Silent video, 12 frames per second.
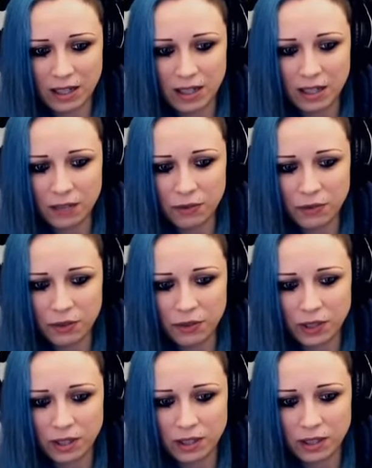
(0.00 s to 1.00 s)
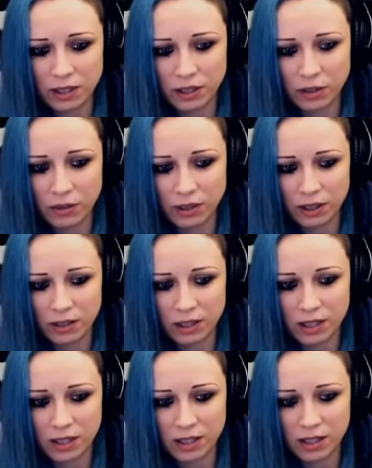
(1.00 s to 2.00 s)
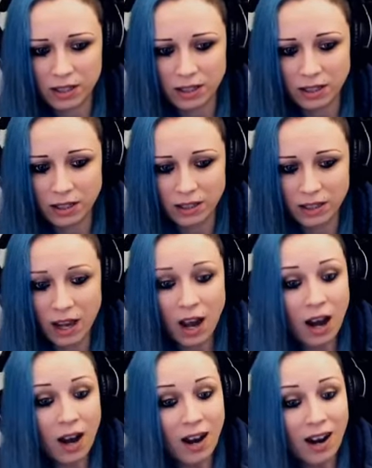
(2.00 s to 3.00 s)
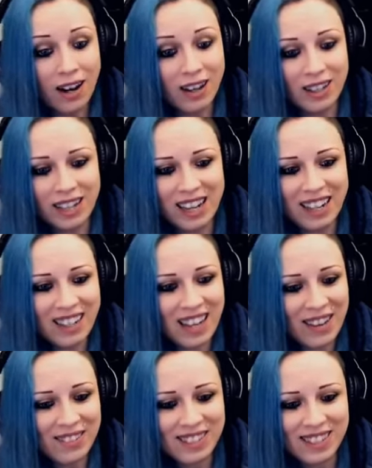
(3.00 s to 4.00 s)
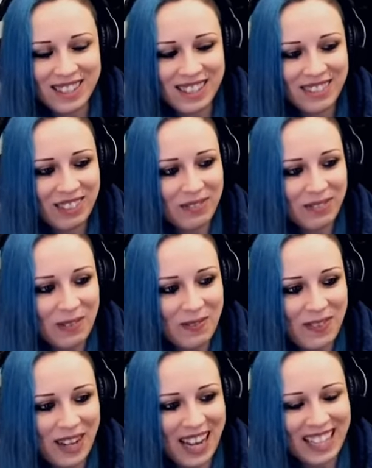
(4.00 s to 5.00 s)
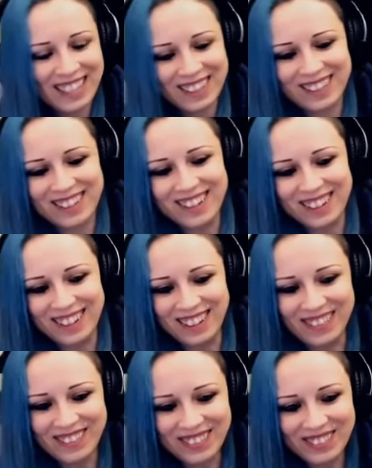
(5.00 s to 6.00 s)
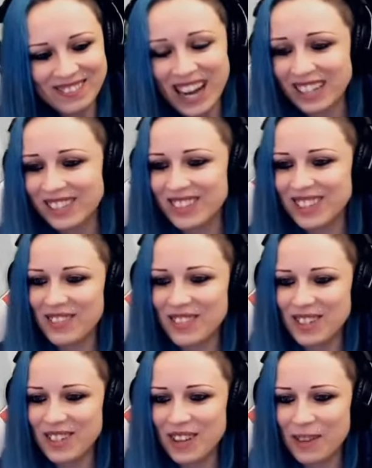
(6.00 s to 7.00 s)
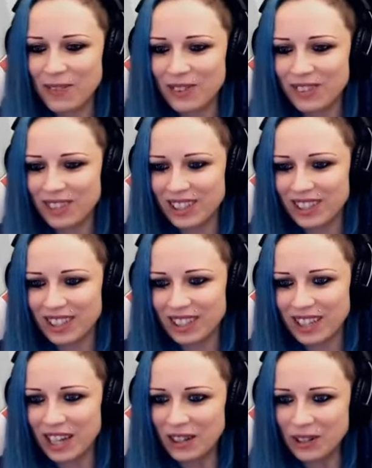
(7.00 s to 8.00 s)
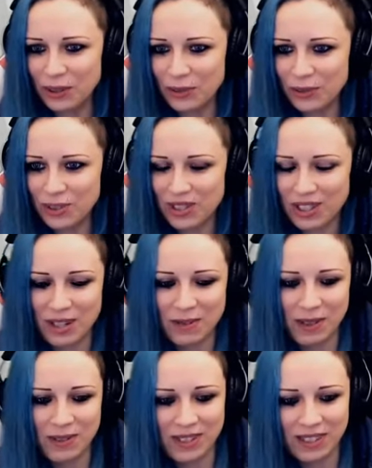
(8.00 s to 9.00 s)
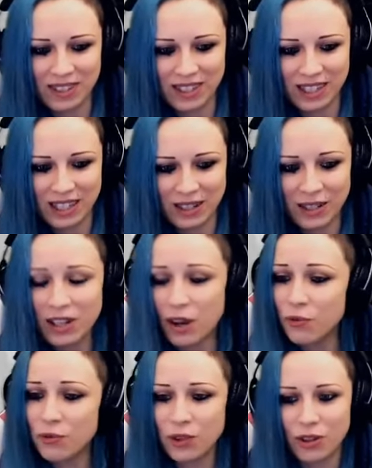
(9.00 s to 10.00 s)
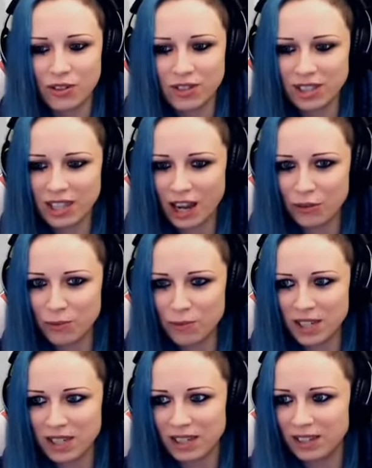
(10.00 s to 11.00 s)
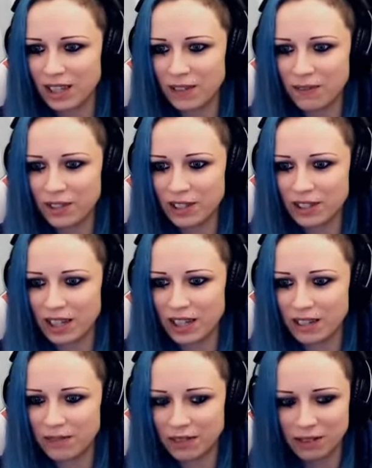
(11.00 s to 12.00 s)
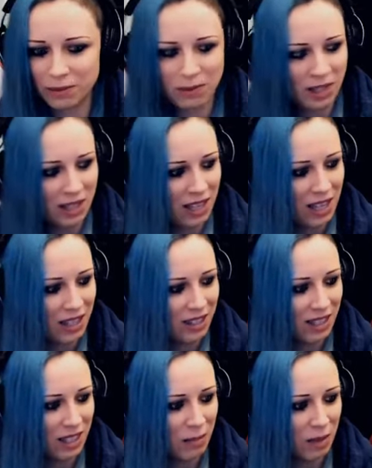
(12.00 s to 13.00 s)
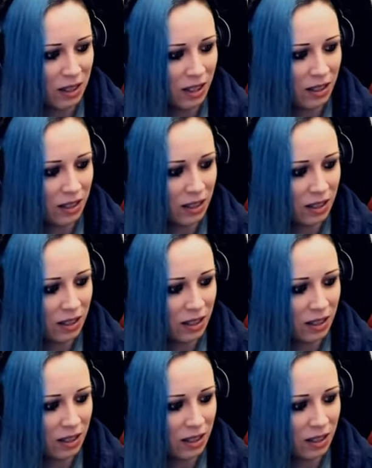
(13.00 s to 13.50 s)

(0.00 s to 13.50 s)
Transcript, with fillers: In few weeks, the new regular season. Our FCC will be back. Oh, Marcus, I'm so happy to hear that. I love to stream FCC. Of course, count me in. Definitely I will be streaming that.